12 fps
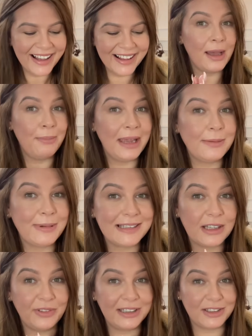I made
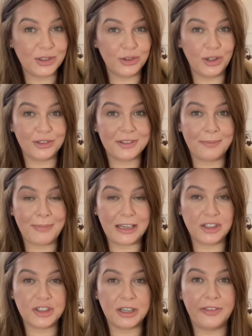myself a little note to
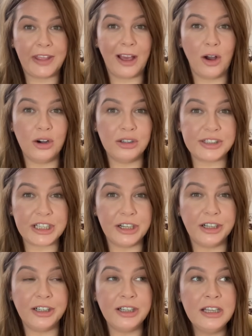mention the
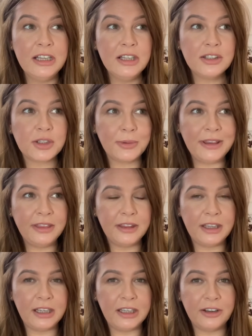audio. So in
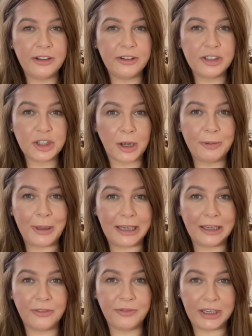the
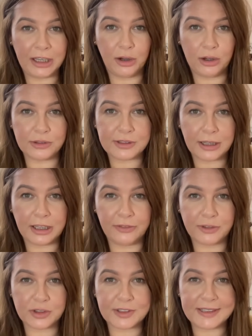shopping videos that you've
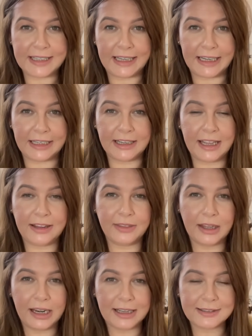just seen in
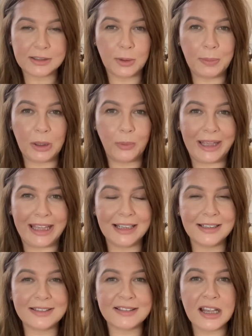the last couple of
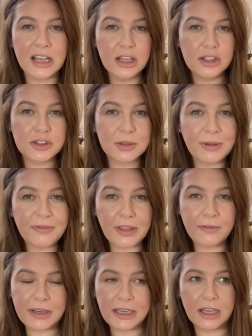weeks, some of the
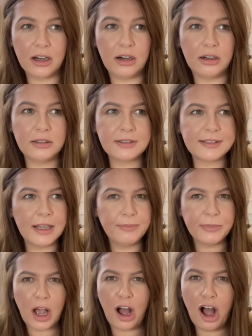videos,
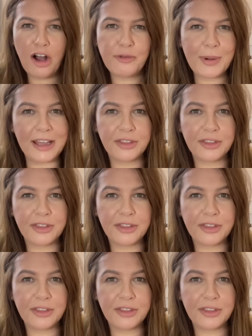halfway